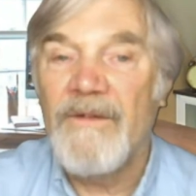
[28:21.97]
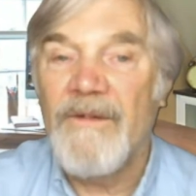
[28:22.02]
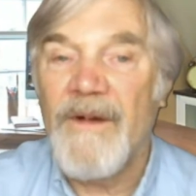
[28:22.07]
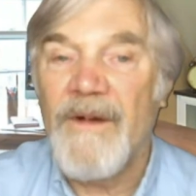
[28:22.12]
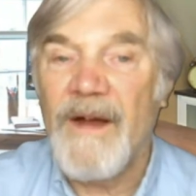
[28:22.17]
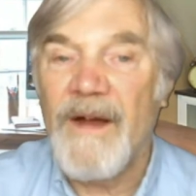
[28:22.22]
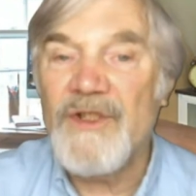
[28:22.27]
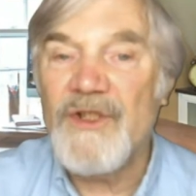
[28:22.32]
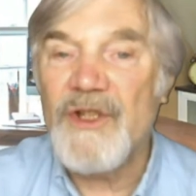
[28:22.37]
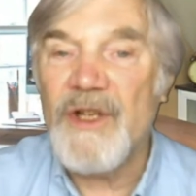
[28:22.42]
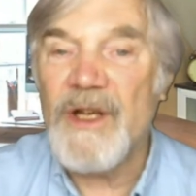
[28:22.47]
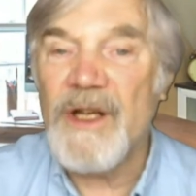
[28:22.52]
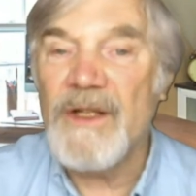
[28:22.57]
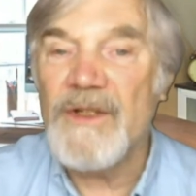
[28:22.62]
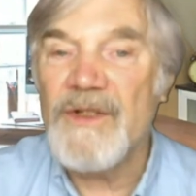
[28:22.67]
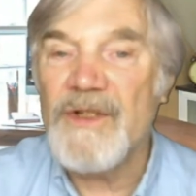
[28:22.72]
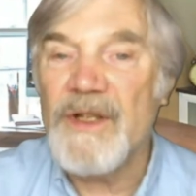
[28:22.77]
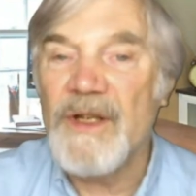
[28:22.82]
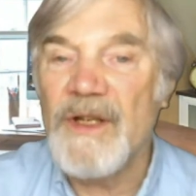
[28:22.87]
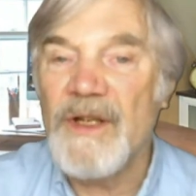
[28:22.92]
Vice
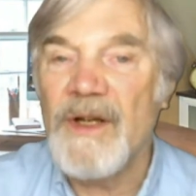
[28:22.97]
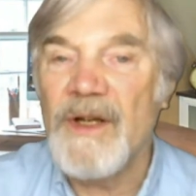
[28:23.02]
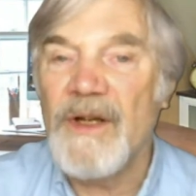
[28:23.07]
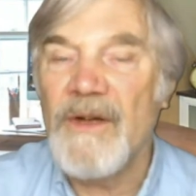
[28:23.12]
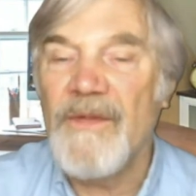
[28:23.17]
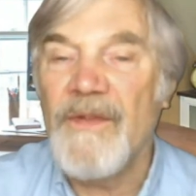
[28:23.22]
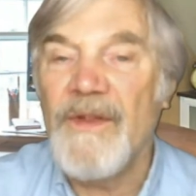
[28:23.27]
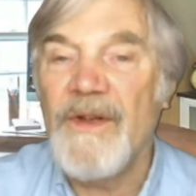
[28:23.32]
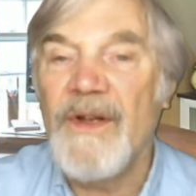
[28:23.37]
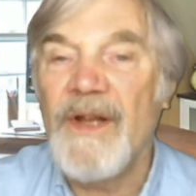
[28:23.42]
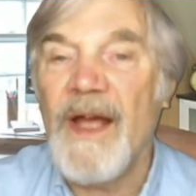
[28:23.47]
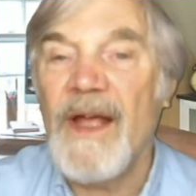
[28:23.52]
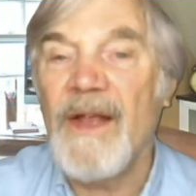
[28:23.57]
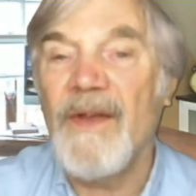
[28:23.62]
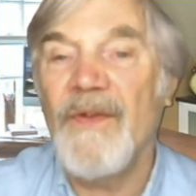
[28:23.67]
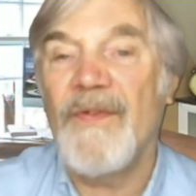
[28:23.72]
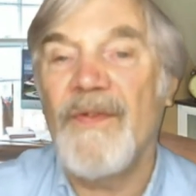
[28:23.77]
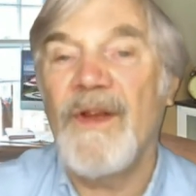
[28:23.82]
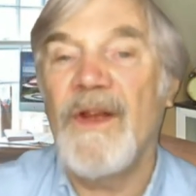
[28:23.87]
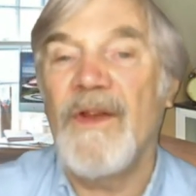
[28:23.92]
Chancellor of the
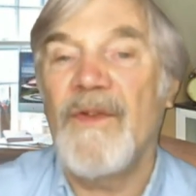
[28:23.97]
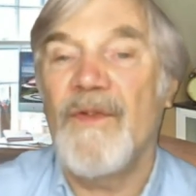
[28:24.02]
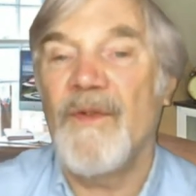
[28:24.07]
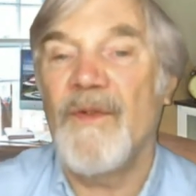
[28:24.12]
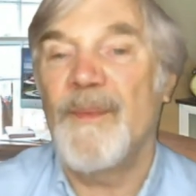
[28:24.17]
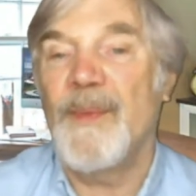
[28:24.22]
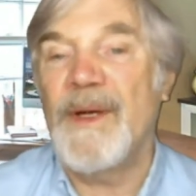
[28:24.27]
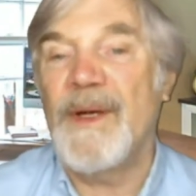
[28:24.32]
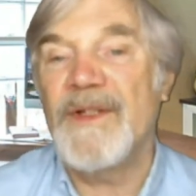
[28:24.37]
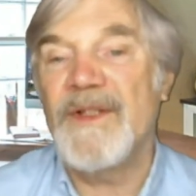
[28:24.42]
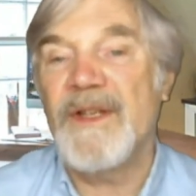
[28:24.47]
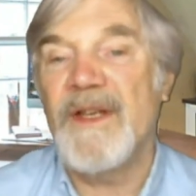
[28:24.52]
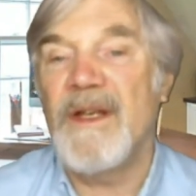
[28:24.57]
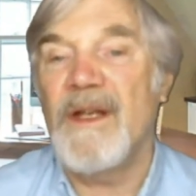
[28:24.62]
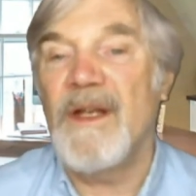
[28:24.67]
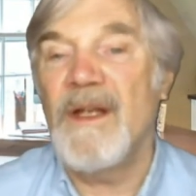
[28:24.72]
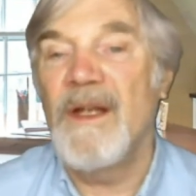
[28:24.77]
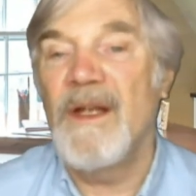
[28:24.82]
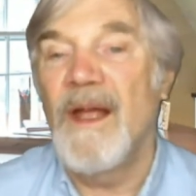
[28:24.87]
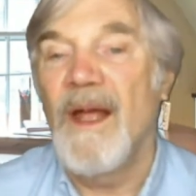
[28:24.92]
Diocese of
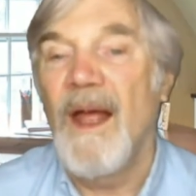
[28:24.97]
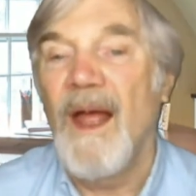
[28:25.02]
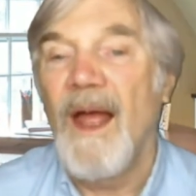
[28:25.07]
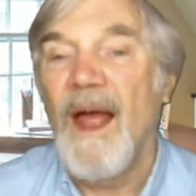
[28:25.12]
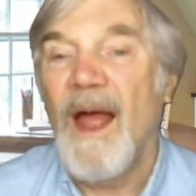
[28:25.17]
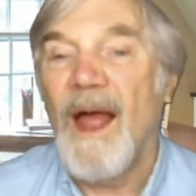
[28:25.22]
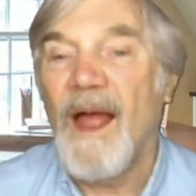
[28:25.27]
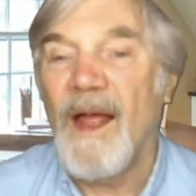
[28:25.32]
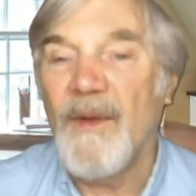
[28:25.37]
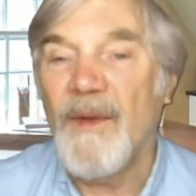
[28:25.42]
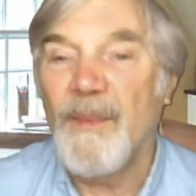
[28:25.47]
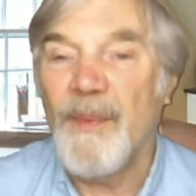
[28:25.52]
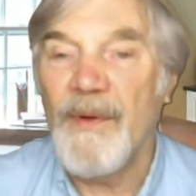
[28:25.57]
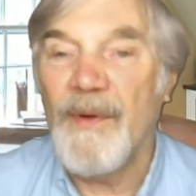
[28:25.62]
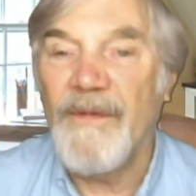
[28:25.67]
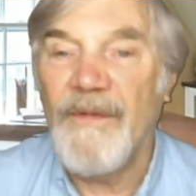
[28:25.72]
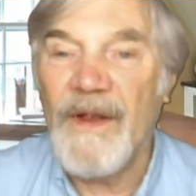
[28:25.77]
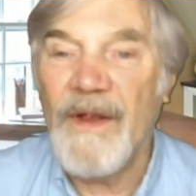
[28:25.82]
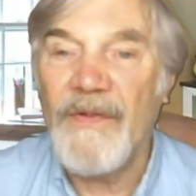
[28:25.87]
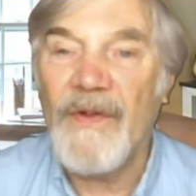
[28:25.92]
Brescia and
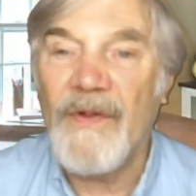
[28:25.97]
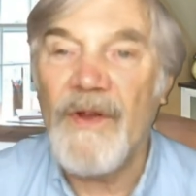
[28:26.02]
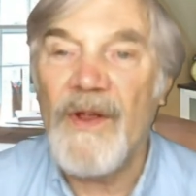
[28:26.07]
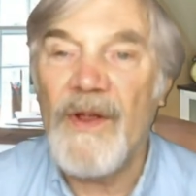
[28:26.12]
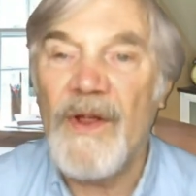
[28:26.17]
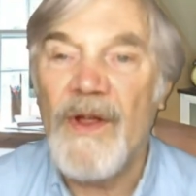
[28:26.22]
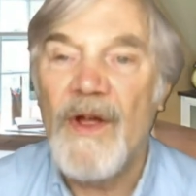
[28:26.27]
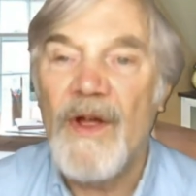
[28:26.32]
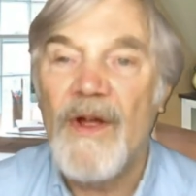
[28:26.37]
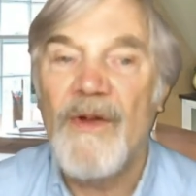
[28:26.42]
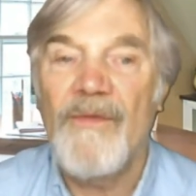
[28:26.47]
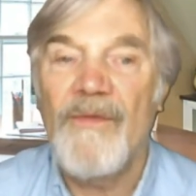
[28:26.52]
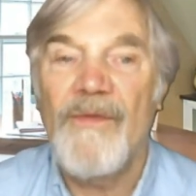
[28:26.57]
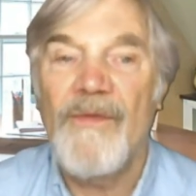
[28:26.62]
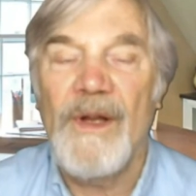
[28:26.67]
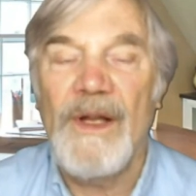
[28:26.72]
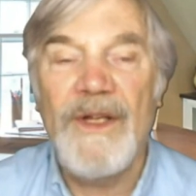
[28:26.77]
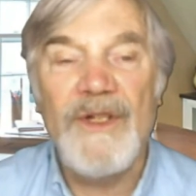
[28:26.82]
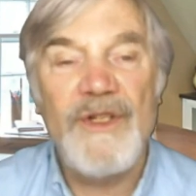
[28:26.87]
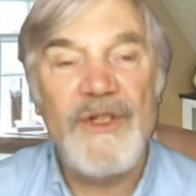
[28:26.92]
Professor of
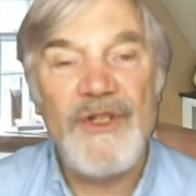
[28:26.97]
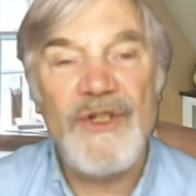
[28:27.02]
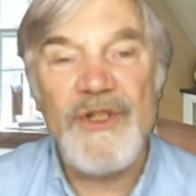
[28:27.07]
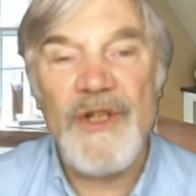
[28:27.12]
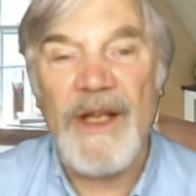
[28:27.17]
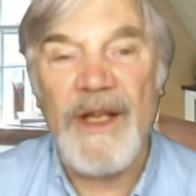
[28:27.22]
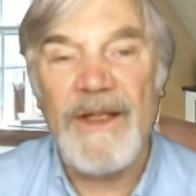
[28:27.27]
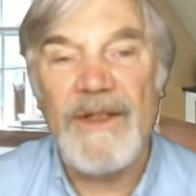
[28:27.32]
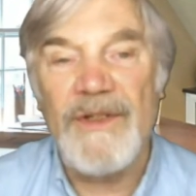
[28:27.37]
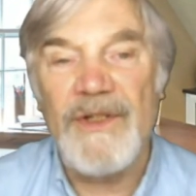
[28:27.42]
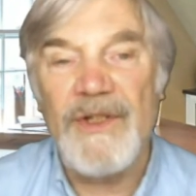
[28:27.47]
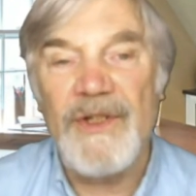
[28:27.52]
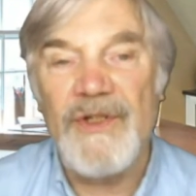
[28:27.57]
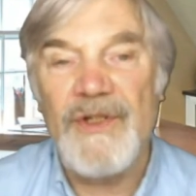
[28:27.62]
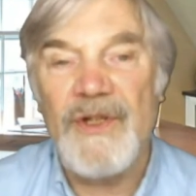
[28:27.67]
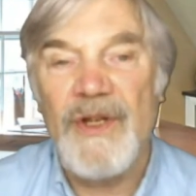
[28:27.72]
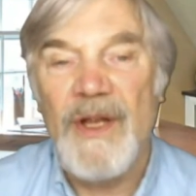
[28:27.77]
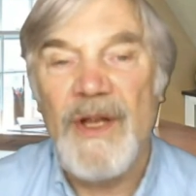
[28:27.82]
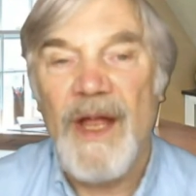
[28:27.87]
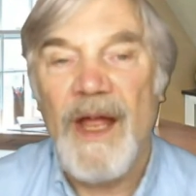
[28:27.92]
Religious
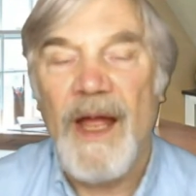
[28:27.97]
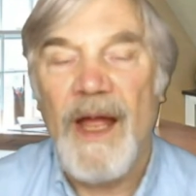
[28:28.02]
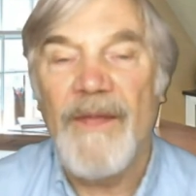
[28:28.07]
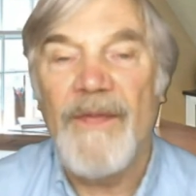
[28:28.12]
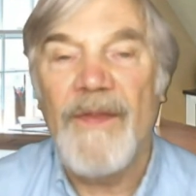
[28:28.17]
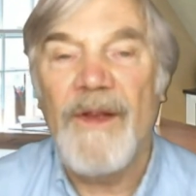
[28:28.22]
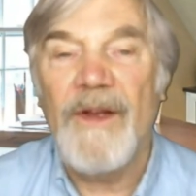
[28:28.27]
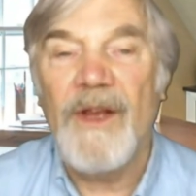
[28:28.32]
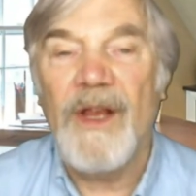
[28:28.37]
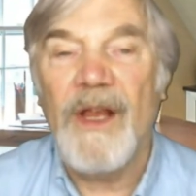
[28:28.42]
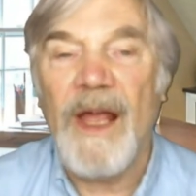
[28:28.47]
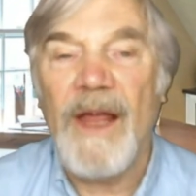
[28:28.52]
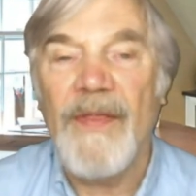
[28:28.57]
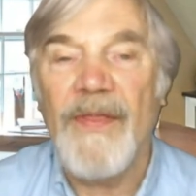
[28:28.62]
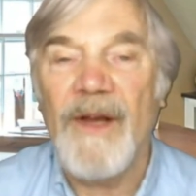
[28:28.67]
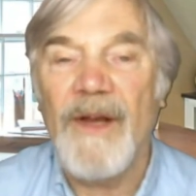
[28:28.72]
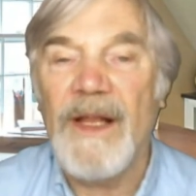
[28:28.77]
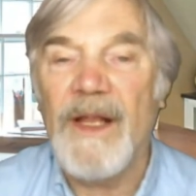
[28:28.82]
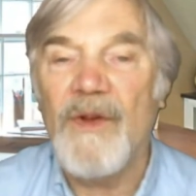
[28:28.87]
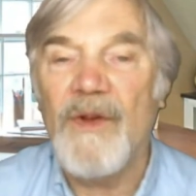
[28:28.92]
Sciences at the
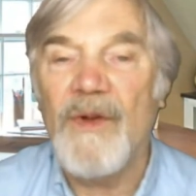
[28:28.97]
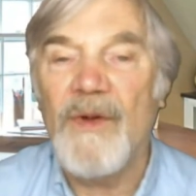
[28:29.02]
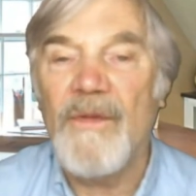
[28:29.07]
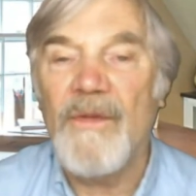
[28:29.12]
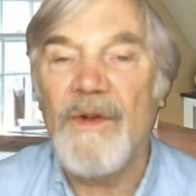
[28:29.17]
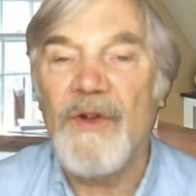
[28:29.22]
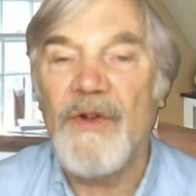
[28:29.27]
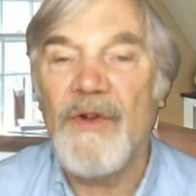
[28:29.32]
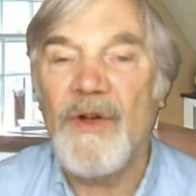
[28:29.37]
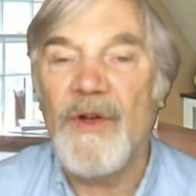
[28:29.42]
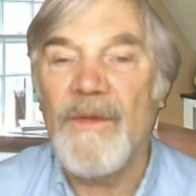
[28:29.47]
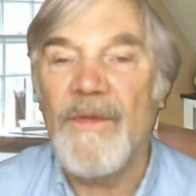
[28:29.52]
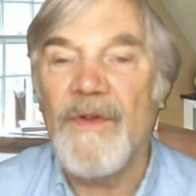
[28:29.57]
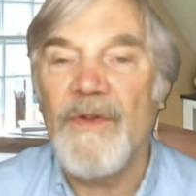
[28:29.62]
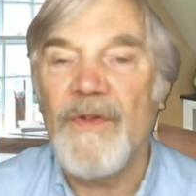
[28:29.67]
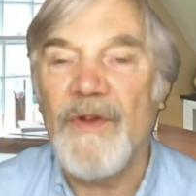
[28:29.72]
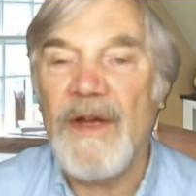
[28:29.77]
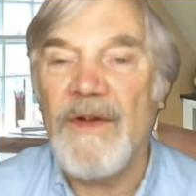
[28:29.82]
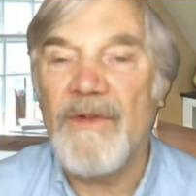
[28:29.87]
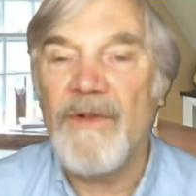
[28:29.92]
Catholic University of
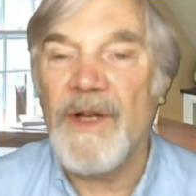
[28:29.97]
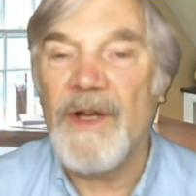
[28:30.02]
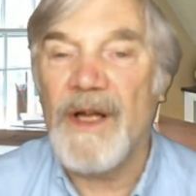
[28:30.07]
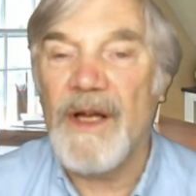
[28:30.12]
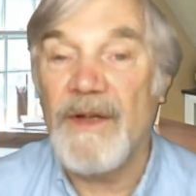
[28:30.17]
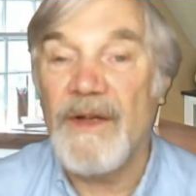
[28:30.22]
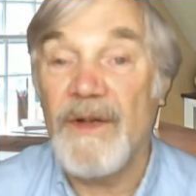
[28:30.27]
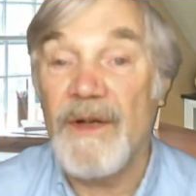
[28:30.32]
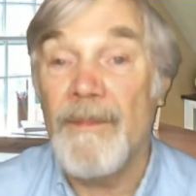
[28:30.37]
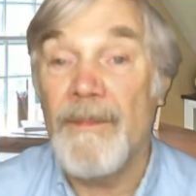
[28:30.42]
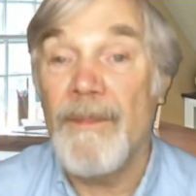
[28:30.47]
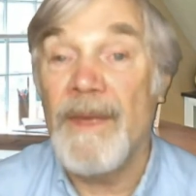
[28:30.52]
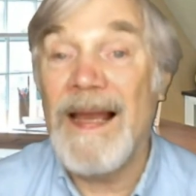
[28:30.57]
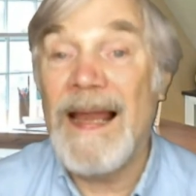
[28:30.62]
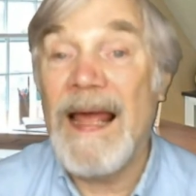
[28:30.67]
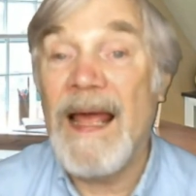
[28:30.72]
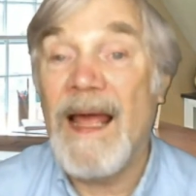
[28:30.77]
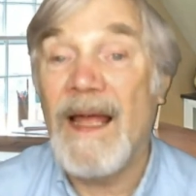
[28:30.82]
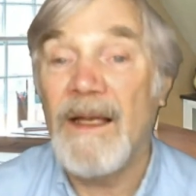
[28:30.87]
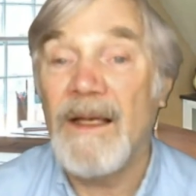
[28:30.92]
the Sacred Heart in
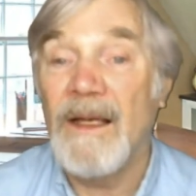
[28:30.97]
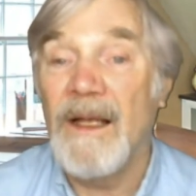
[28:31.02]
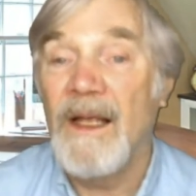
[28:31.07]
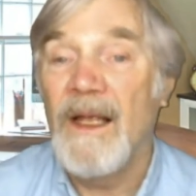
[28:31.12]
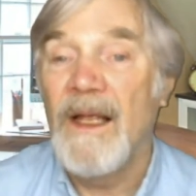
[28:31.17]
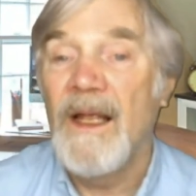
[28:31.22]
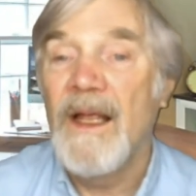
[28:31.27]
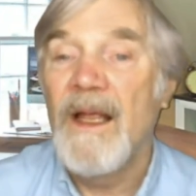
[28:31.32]
Milan,